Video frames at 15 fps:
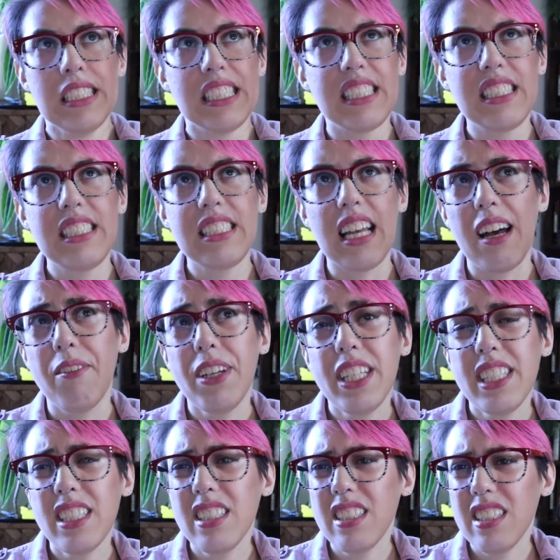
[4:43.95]

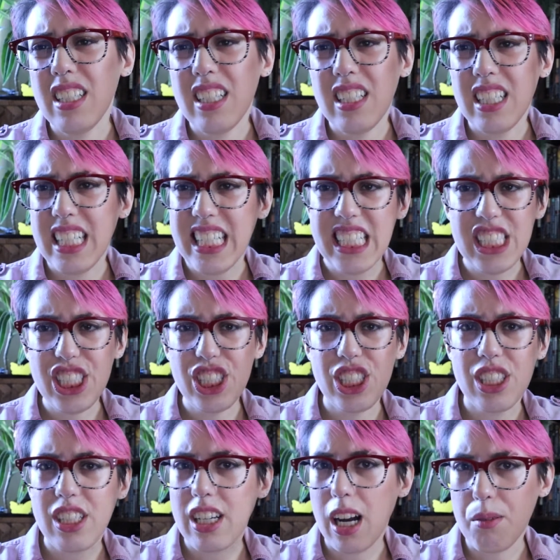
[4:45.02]

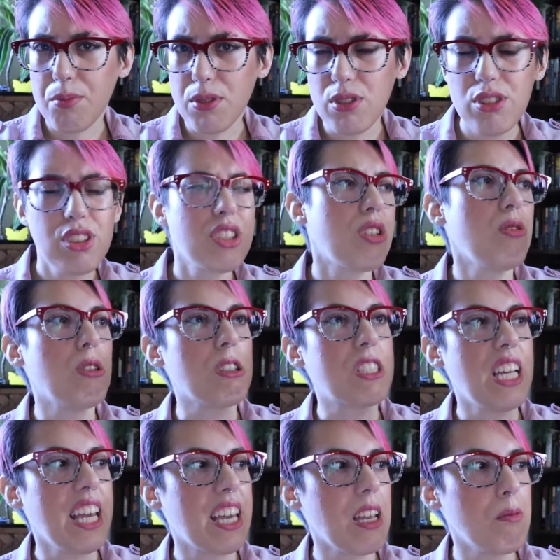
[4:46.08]
seven-ish couples who are
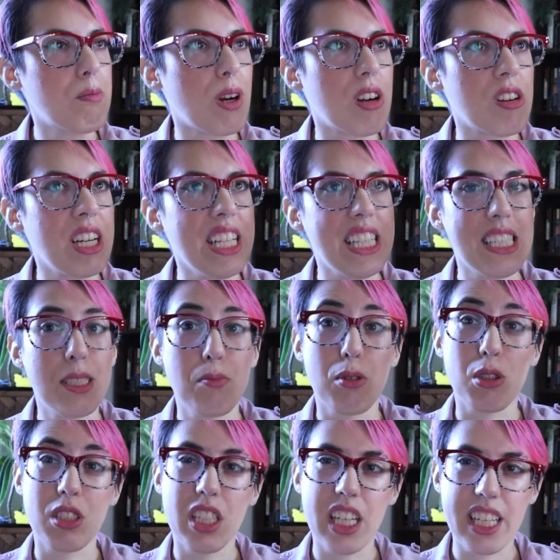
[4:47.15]
taking part in this
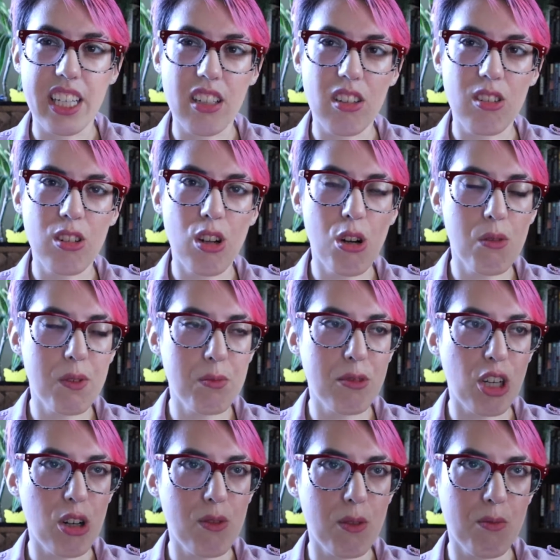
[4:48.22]
particular
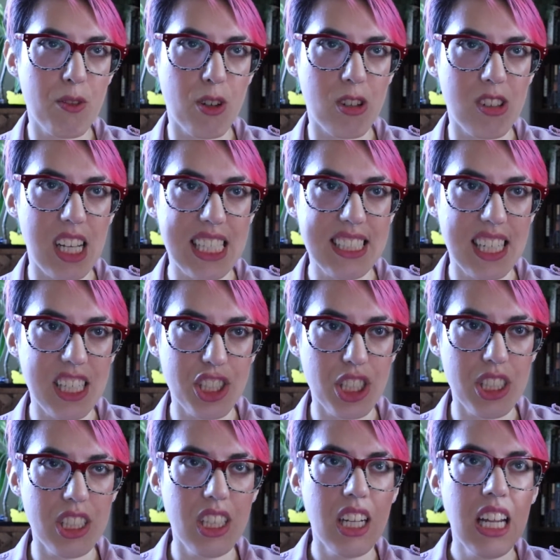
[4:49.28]
ovum-to-ovum
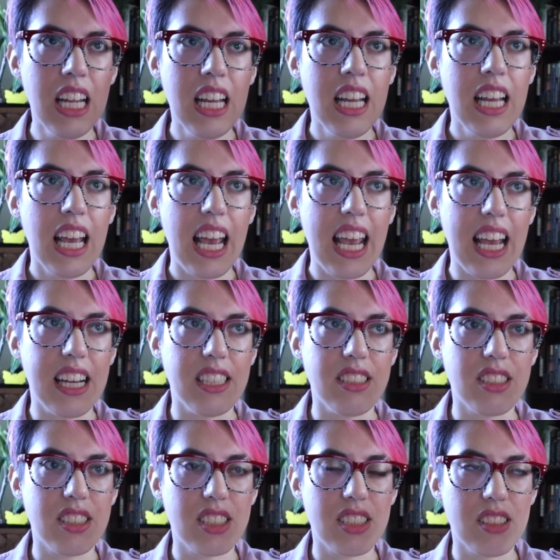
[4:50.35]
fertilization.
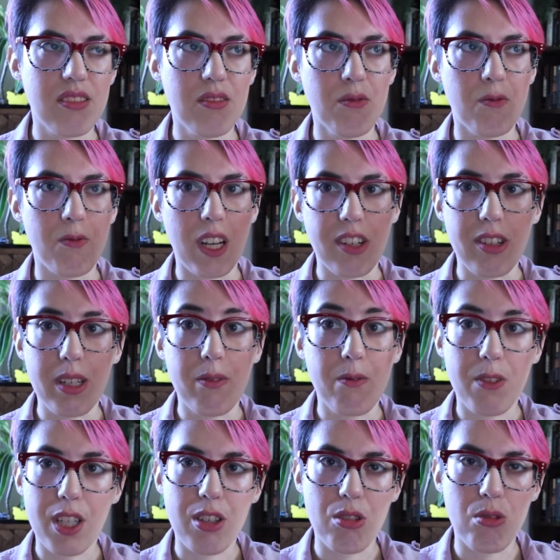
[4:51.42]
And very
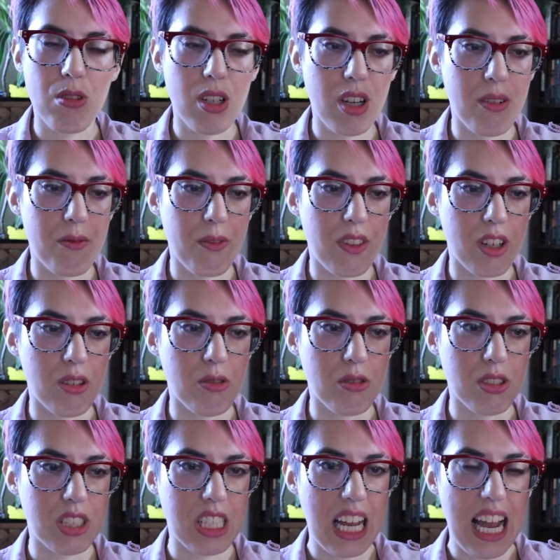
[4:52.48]
few of
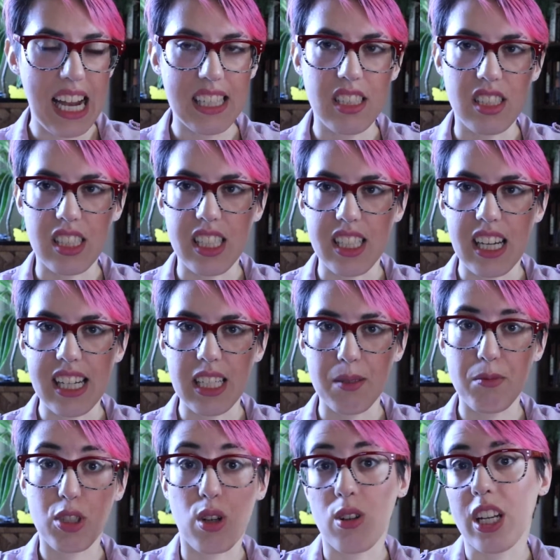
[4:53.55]
those actually end
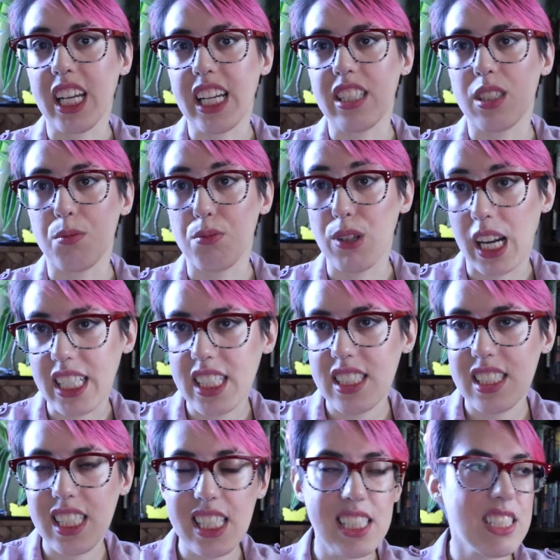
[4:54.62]
up turning into
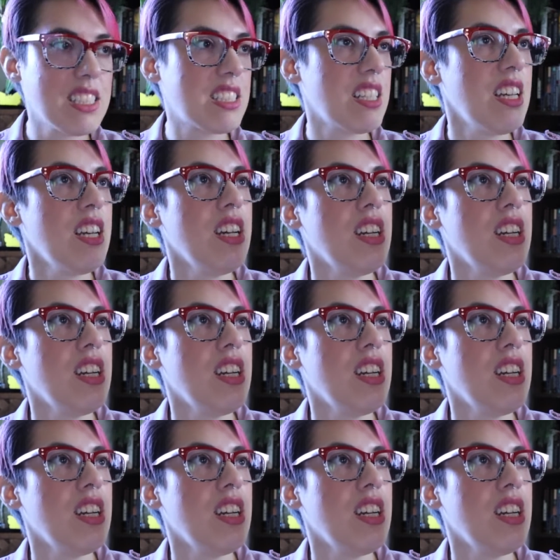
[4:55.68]
pregnancies.